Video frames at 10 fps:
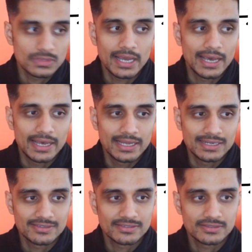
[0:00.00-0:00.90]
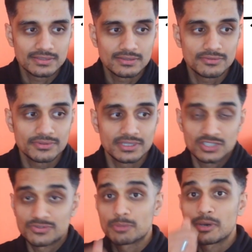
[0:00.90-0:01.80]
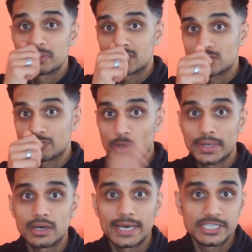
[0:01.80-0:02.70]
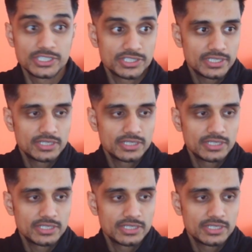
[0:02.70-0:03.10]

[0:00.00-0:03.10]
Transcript: and this is for the purposes of growing our agency.